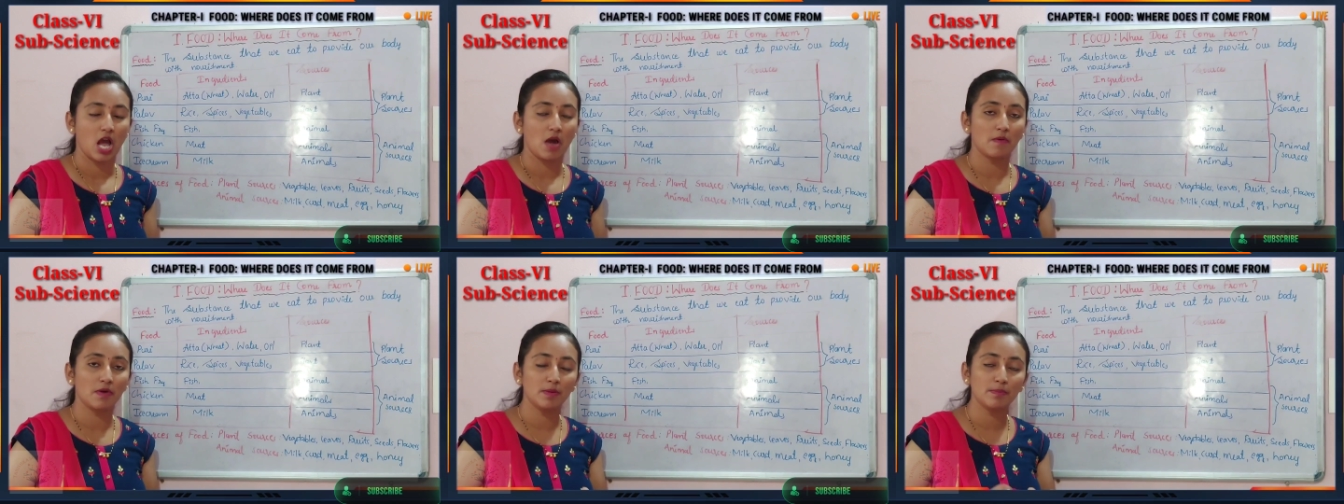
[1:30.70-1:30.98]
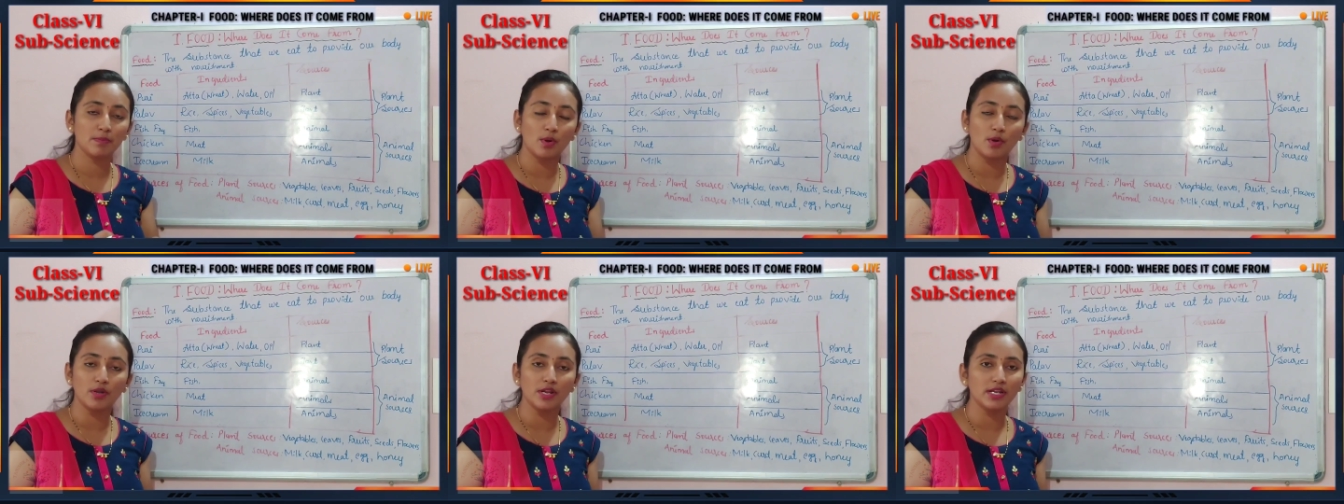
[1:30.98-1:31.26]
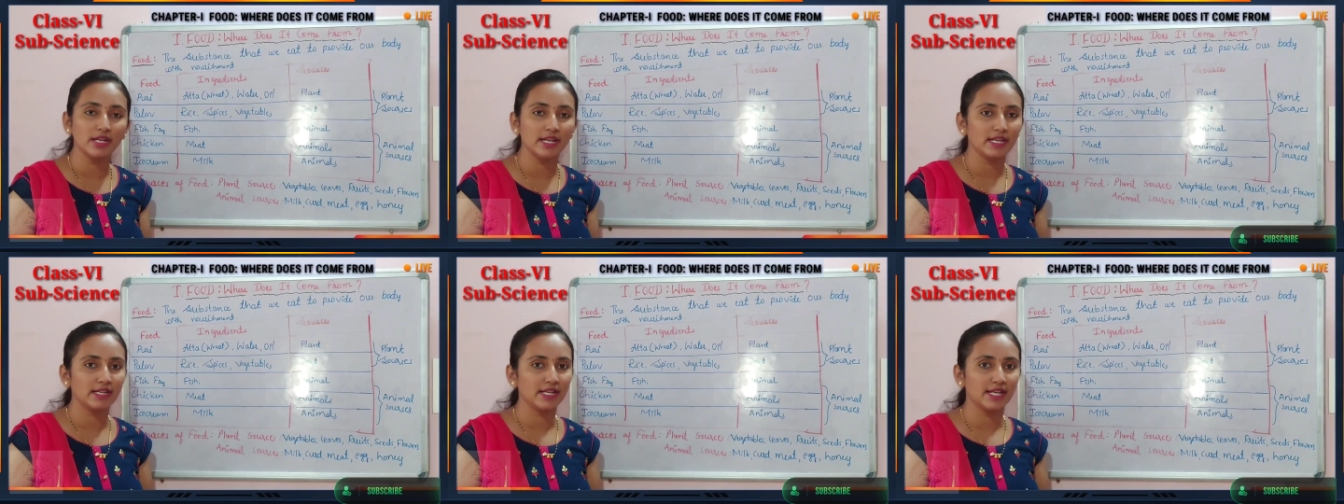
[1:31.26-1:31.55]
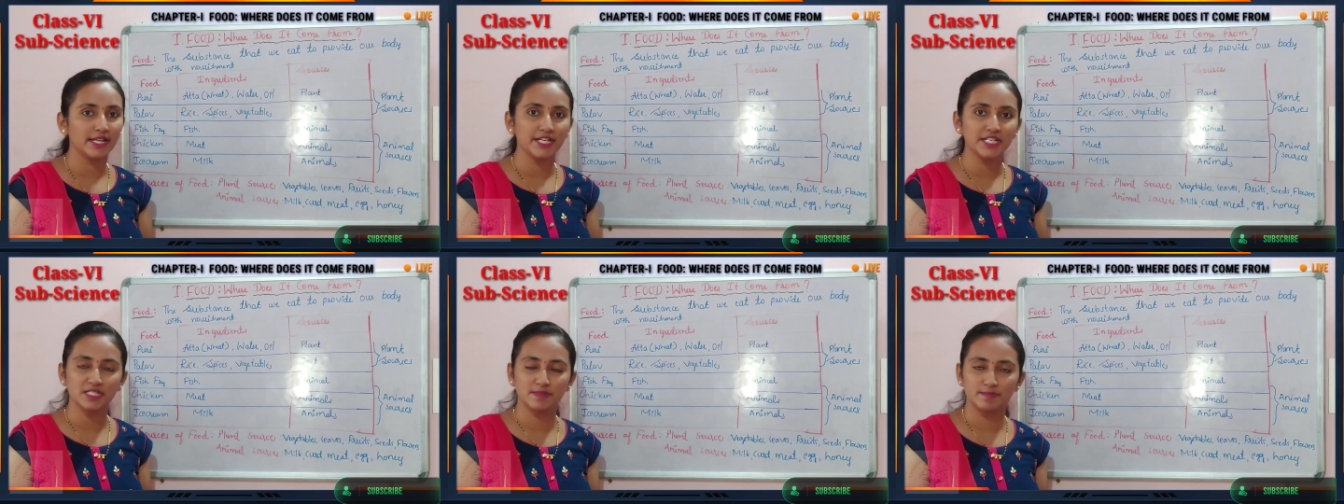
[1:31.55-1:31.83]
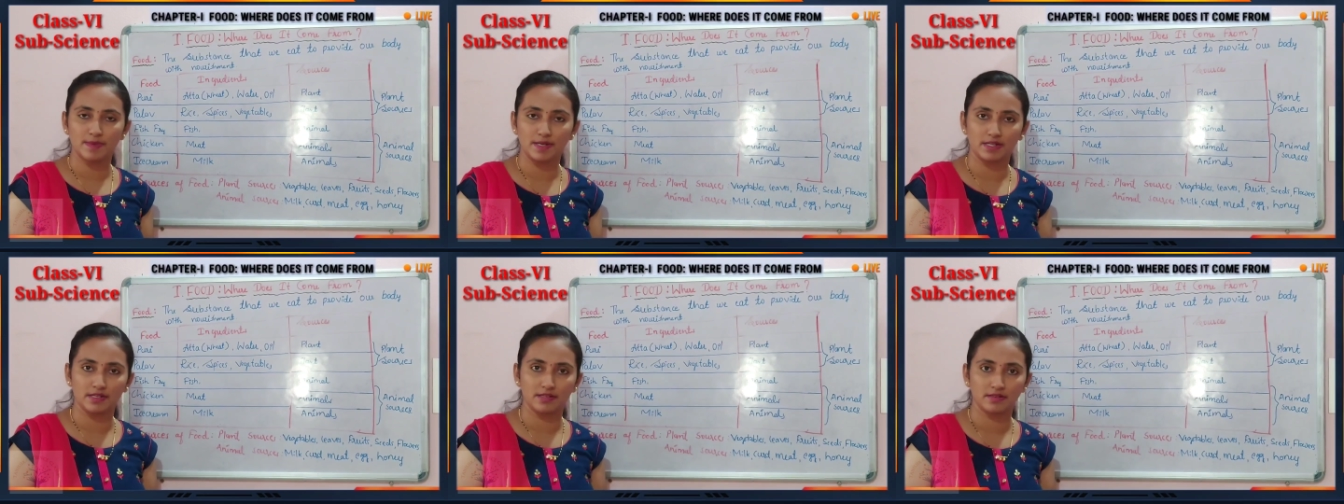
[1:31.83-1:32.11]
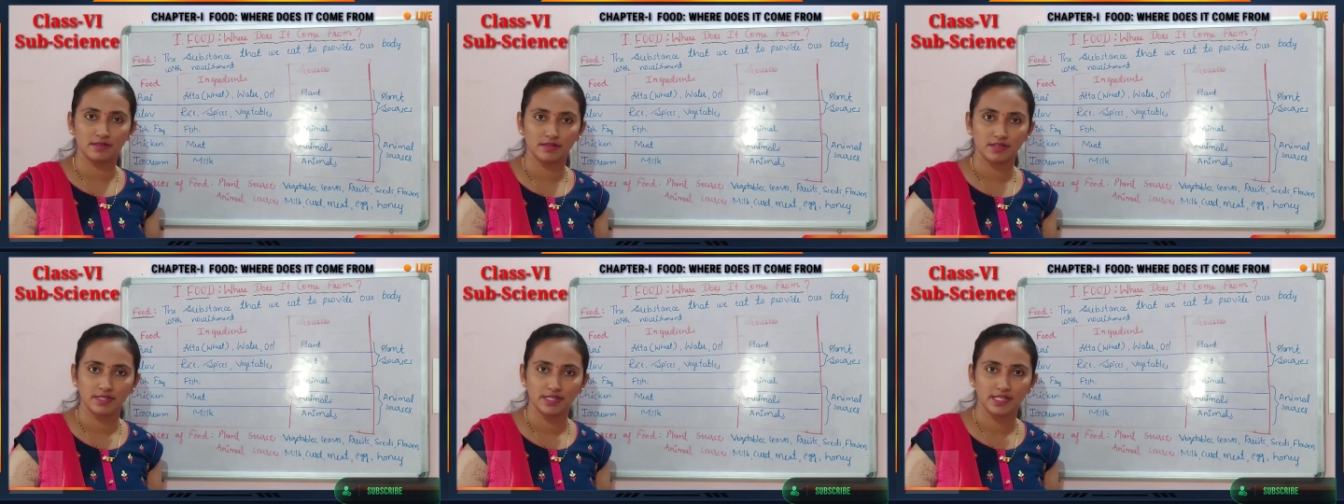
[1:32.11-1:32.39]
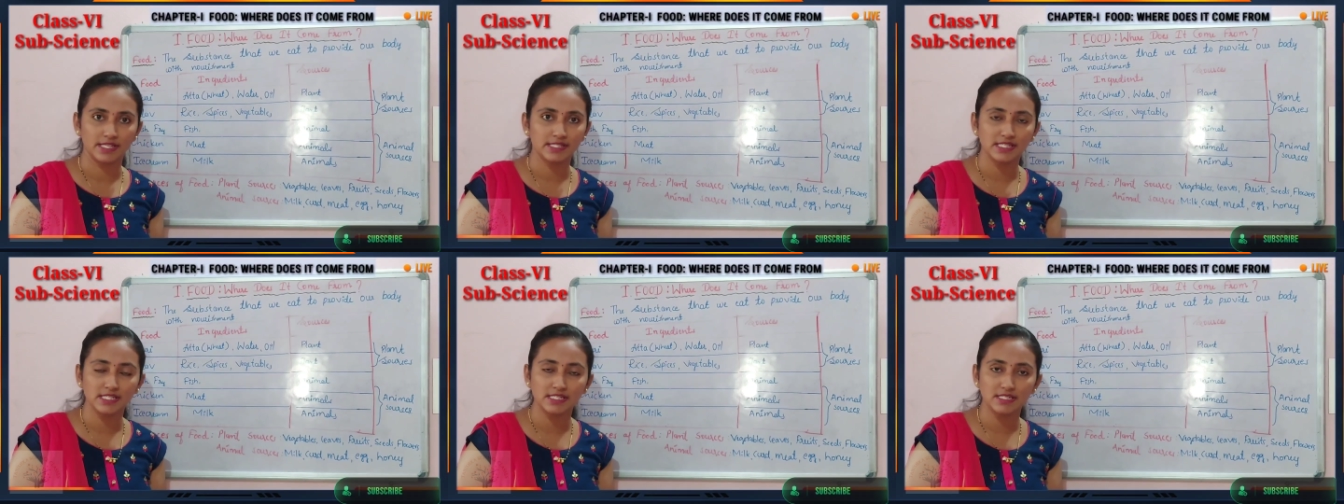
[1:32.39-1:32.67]
Our body needs nourishment.
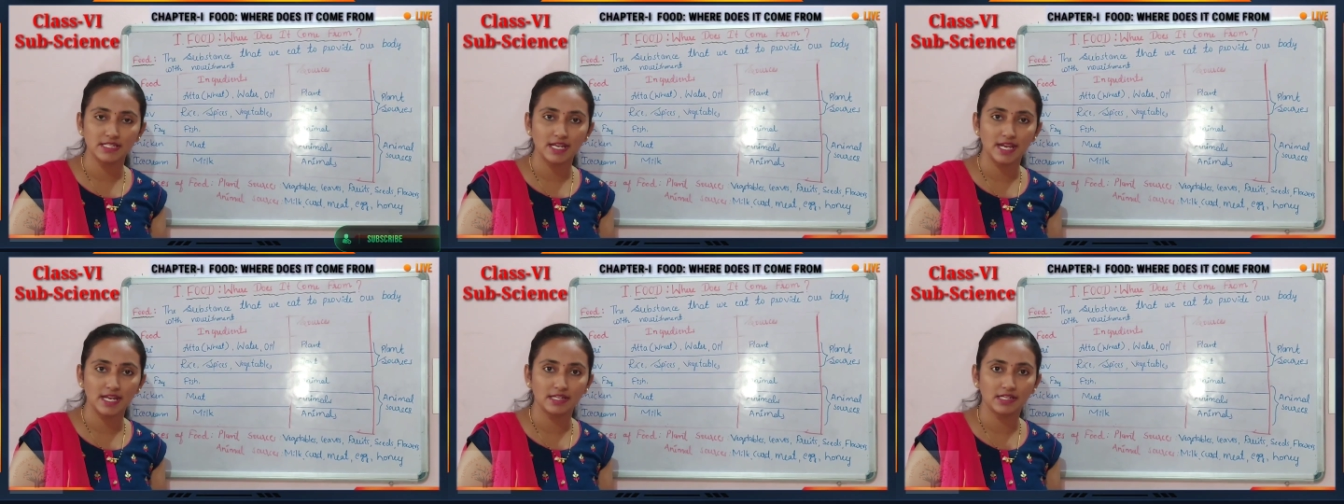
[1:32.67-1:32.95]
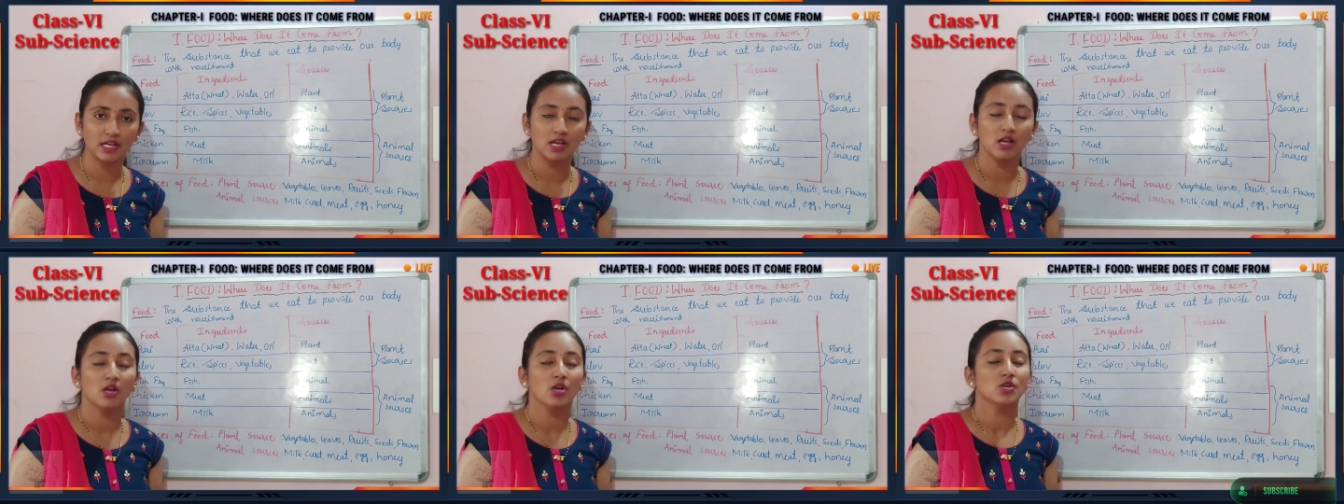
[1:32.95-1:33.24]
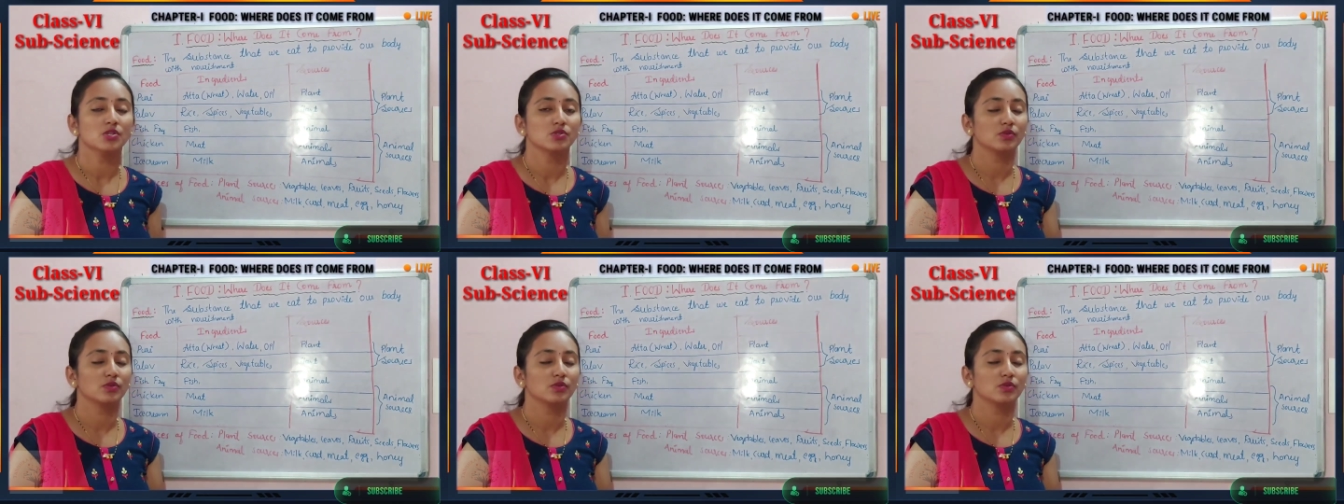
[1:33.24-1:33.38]
Is it right?